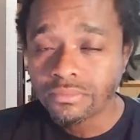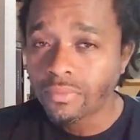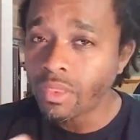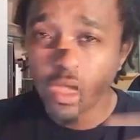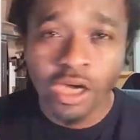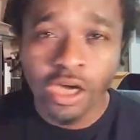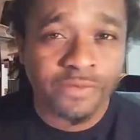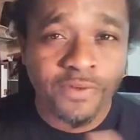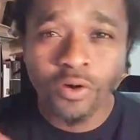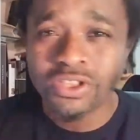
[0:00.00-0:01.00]
Other
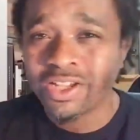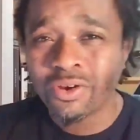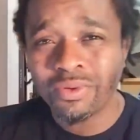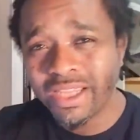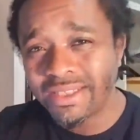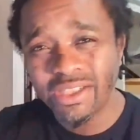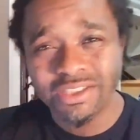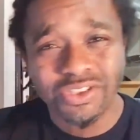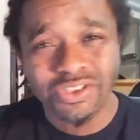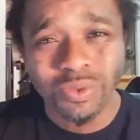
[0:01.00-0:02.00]
folks ain't going to get it till it's too
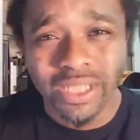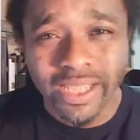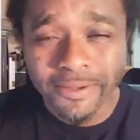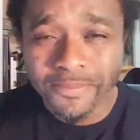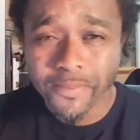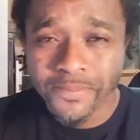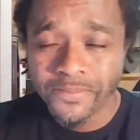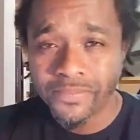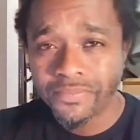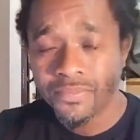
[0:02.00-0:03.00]
late.
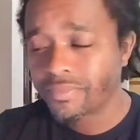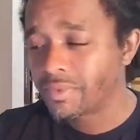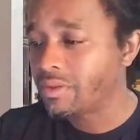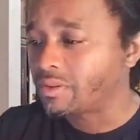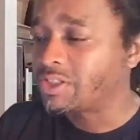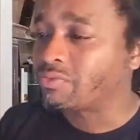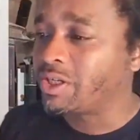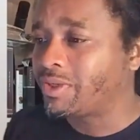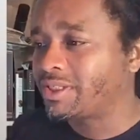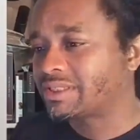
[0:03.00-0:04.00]
Let's read
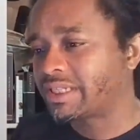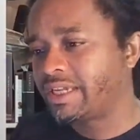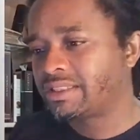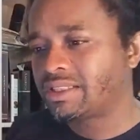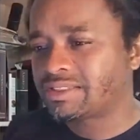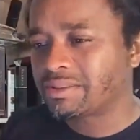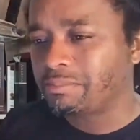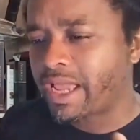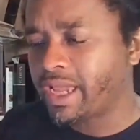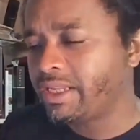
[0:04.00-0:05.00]
what it says in the
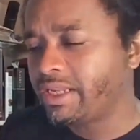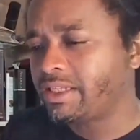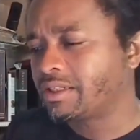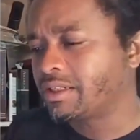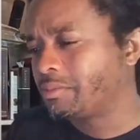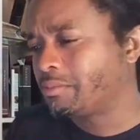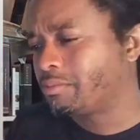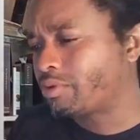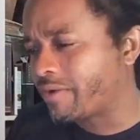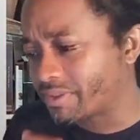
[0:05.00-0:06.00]
Sambatyon
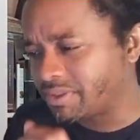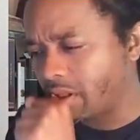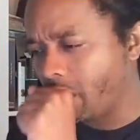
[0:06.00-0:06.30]
prophets.